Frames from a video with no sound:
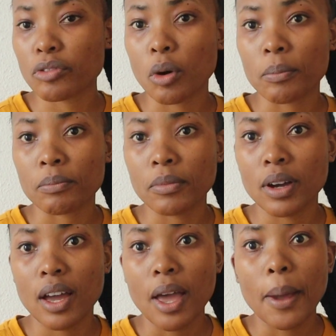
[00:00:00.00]
from
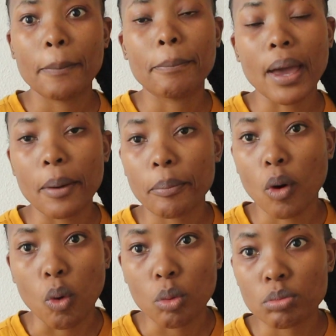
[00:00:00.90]
Pep
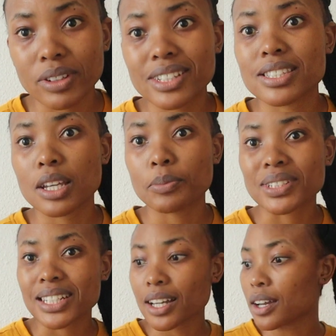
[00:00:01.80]
Home.
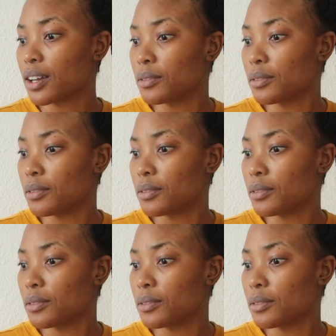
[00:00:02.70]
So